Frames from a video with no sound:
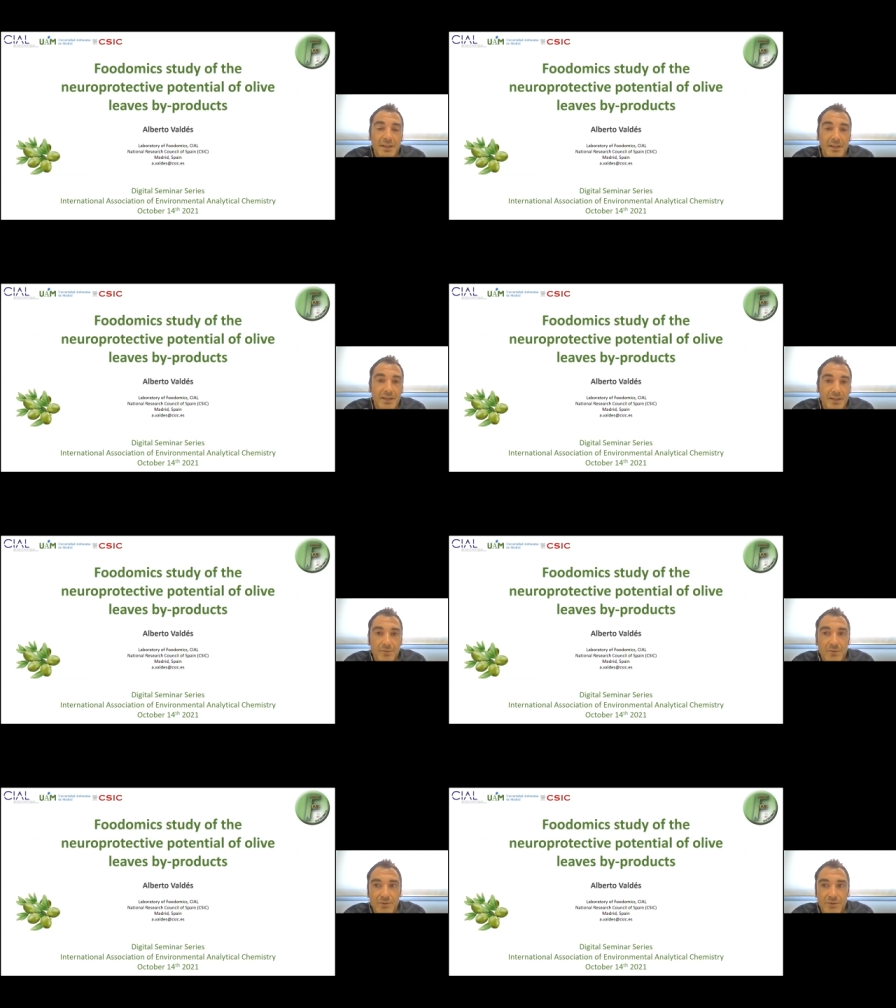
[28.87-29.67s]
uh,
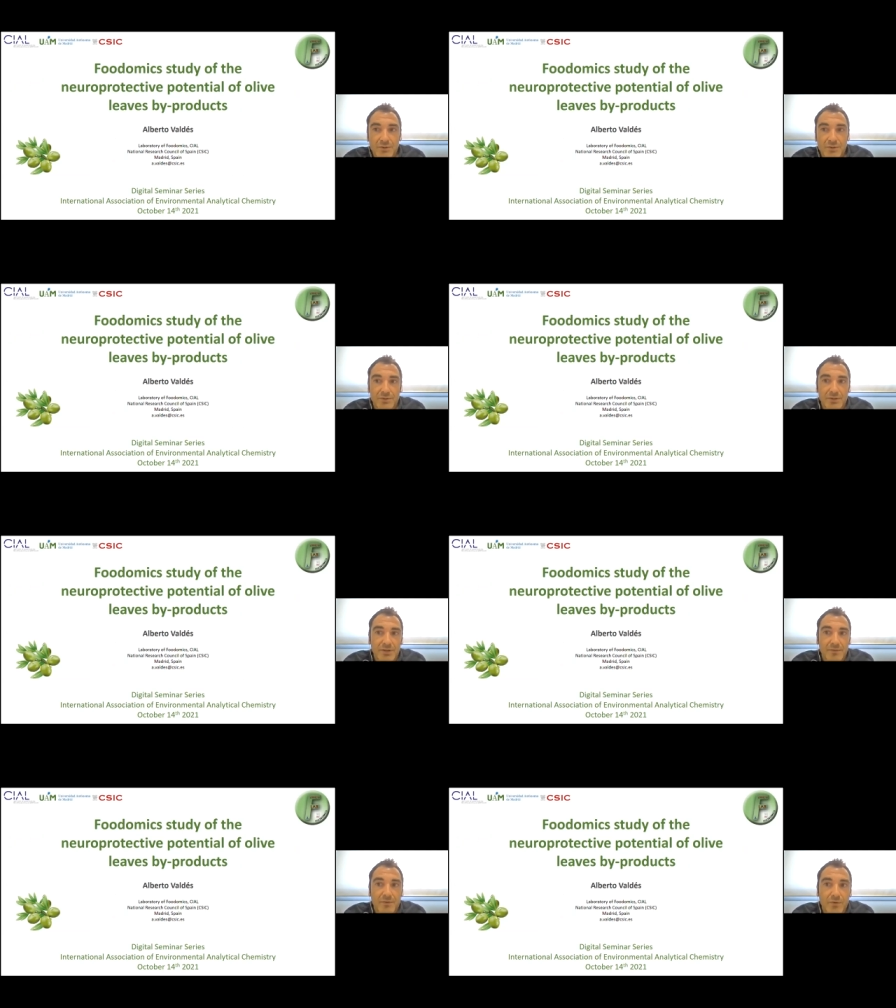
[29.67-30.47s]
it was not
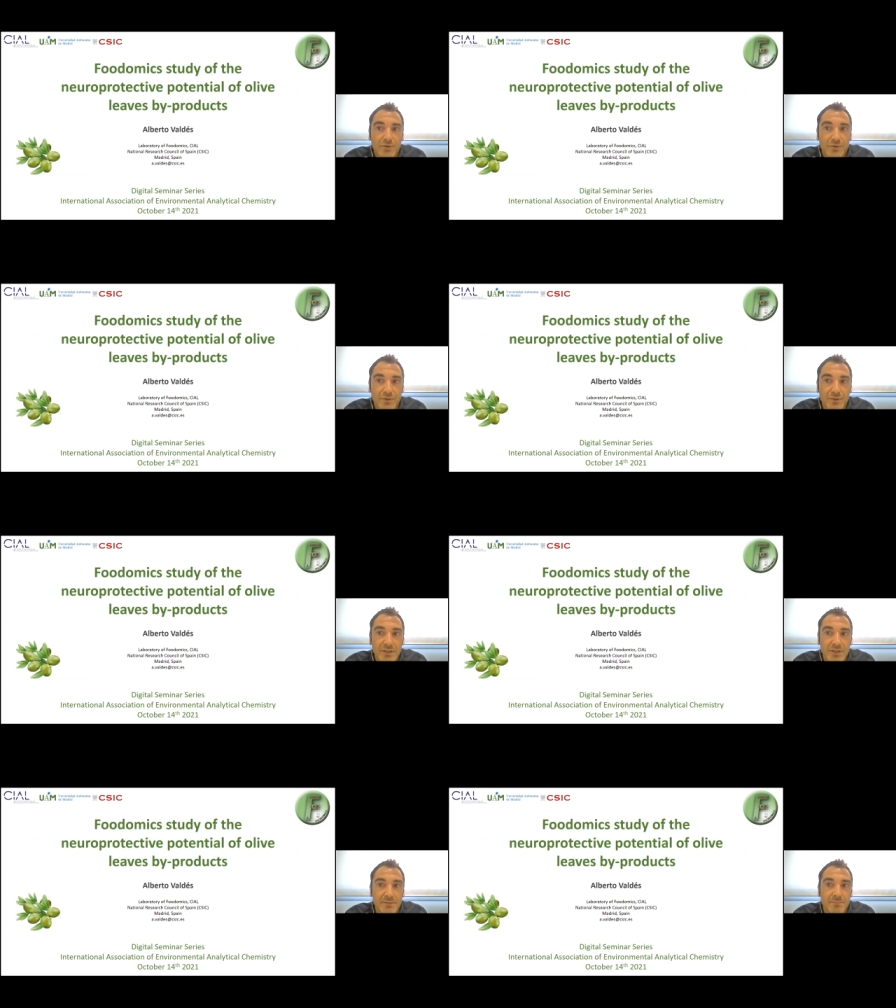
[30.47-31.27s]
uh, focused on
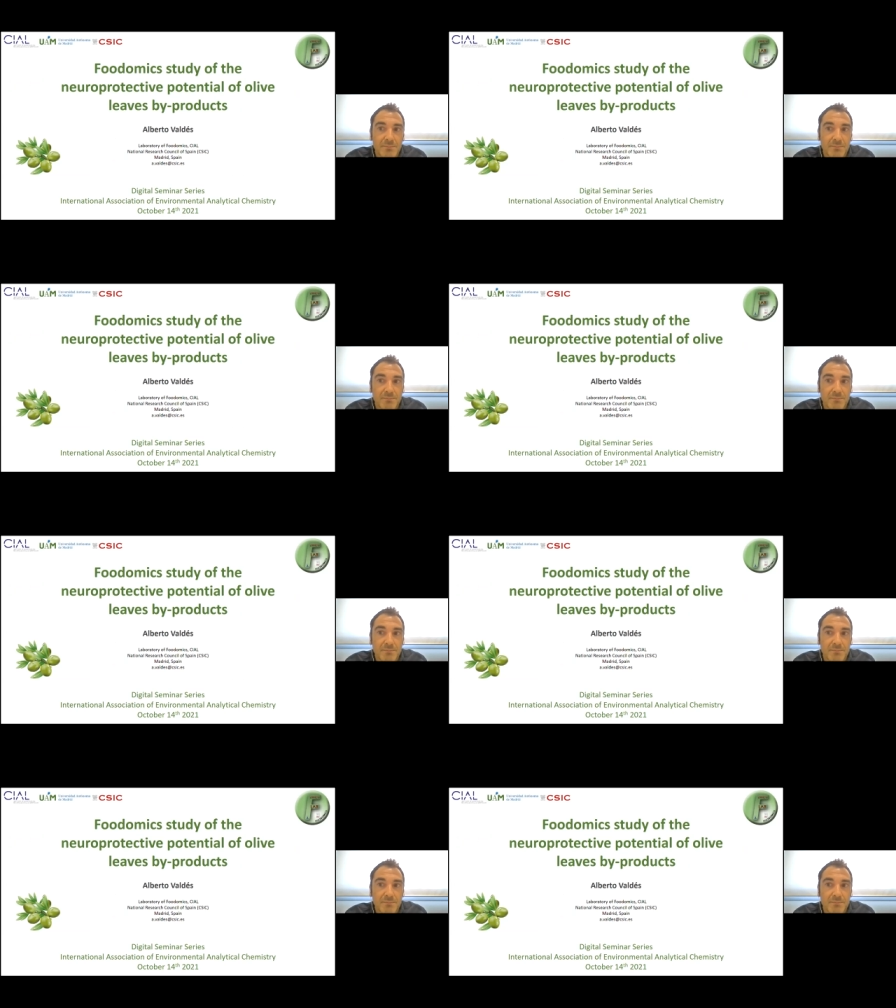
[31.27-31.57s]
the